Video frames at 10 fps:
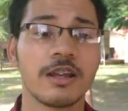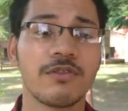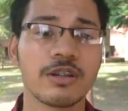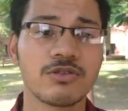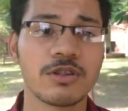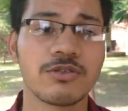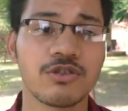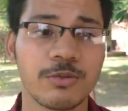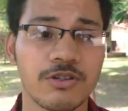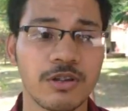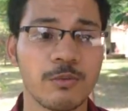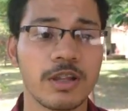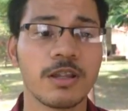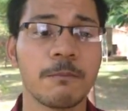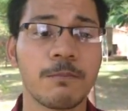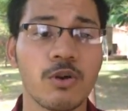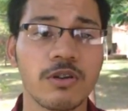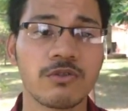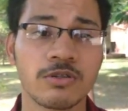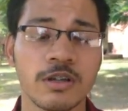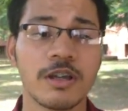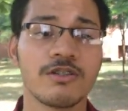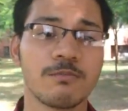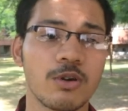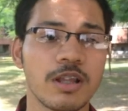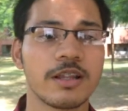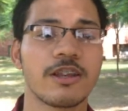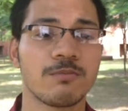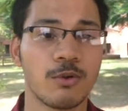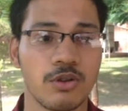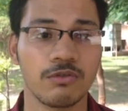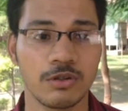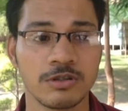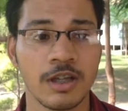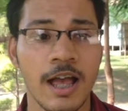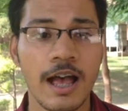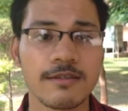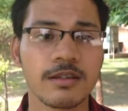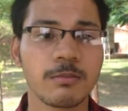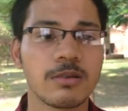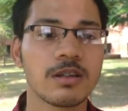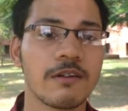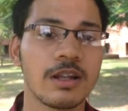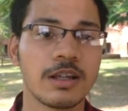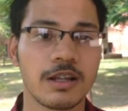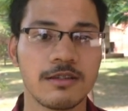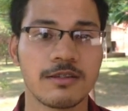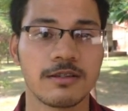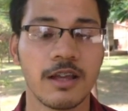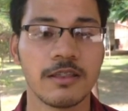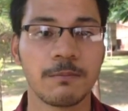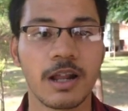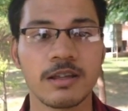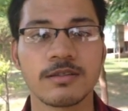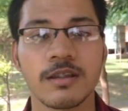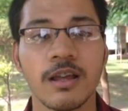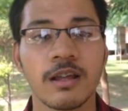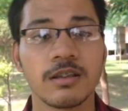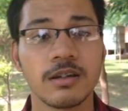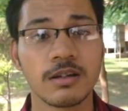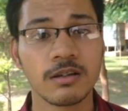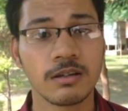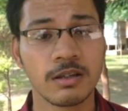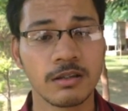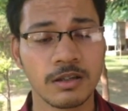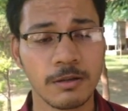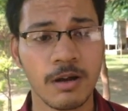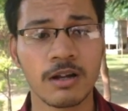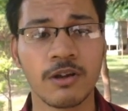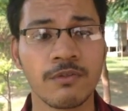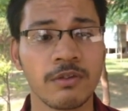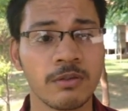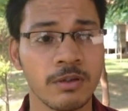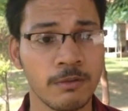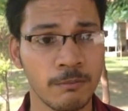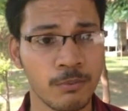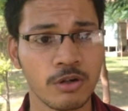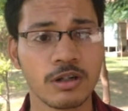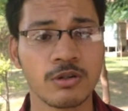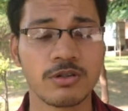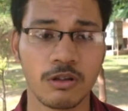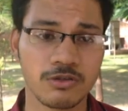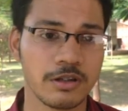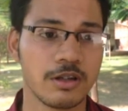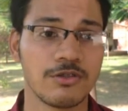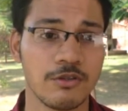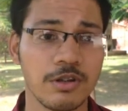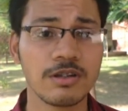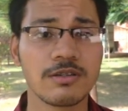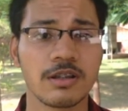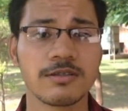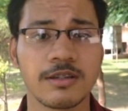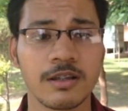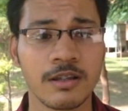refers to the situation when the import of goods is more than the export of goods. As the income level increases, the demand of imported goods also increases, which results